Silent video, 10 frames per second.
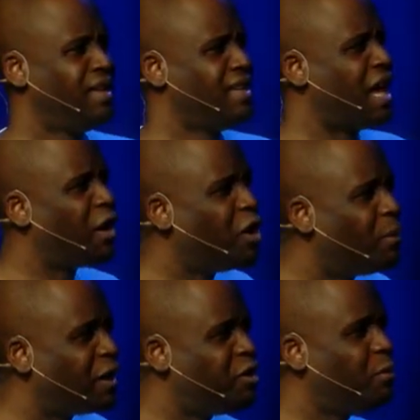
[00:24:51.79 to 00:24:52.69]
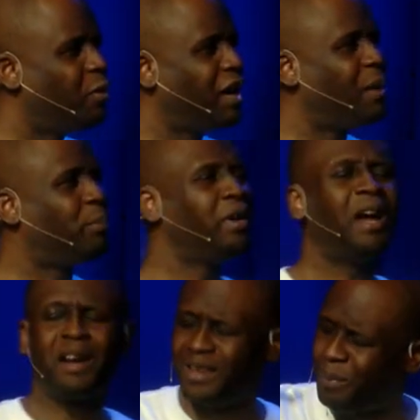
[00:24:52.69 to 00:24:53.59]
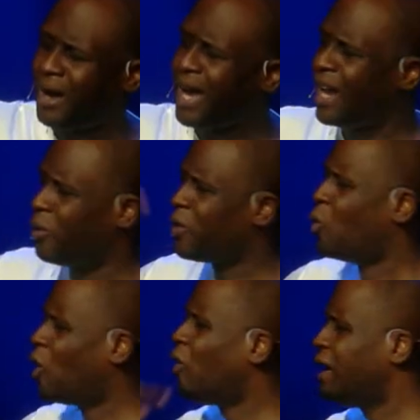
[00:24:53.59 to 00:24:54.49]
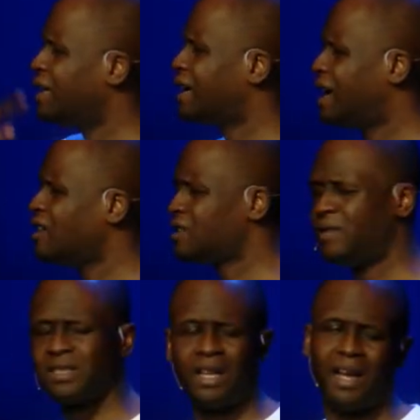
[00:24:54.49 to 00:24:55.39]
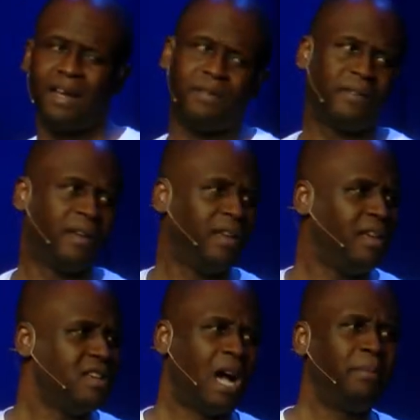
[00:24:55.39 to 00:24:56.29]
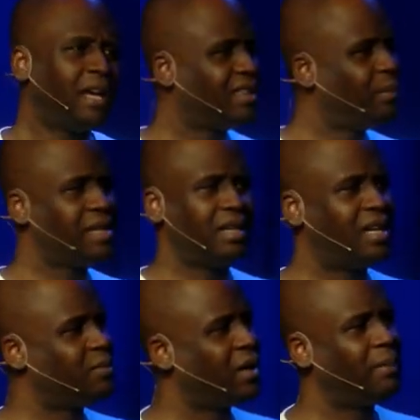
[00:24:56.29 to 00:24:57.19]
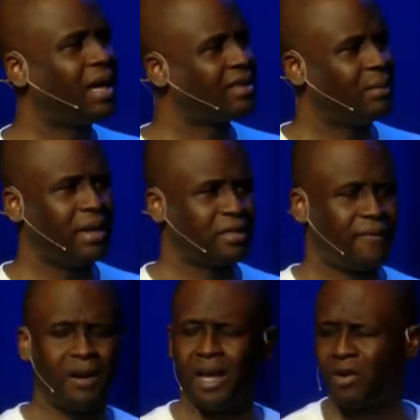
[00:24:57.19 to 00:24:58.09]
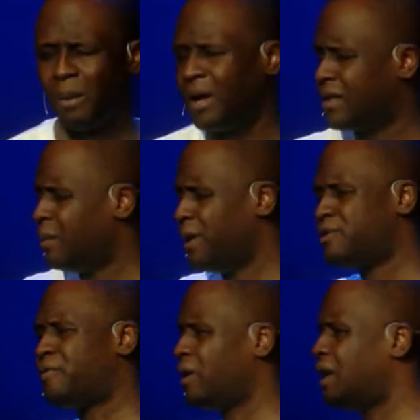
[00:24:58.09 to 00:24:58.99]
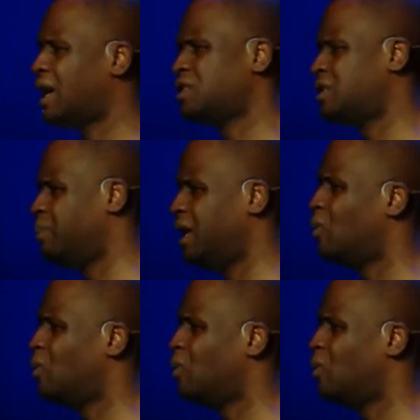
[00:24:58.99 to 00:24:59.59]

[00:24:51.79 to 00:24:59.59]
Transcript: I don't know about you, but when I'm preoccupied with worry and the cares of this life, I'm not the best husband, I'm not the best father, I'm not the best friend I should be.